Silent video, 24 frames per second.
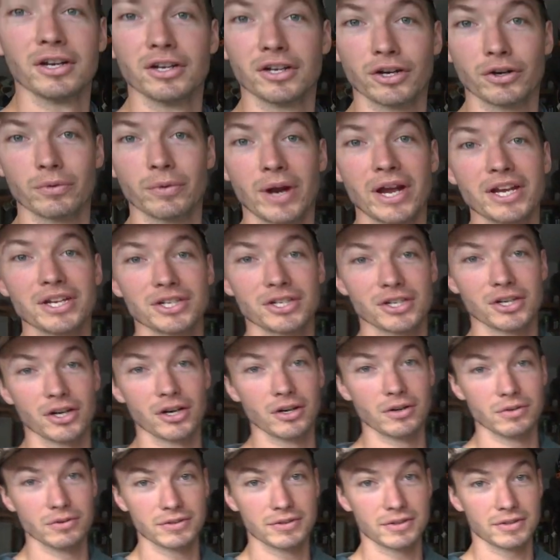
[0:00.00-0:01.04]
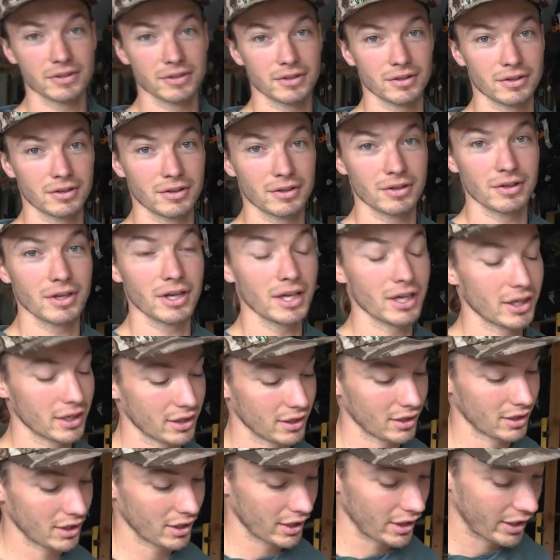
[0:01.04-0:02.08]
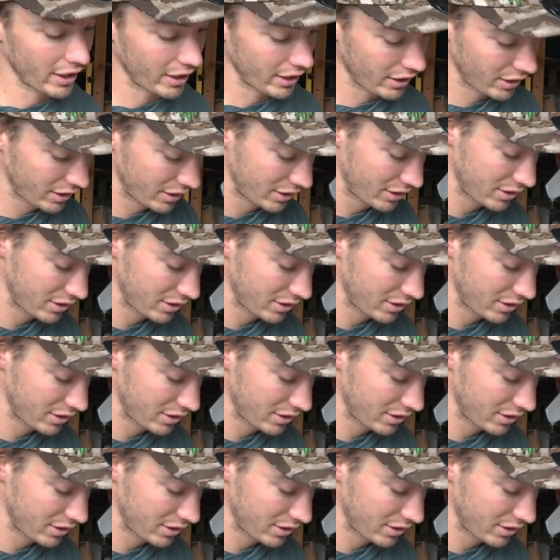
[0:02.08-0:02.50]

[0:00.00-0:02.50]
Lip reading: your ratios in mind.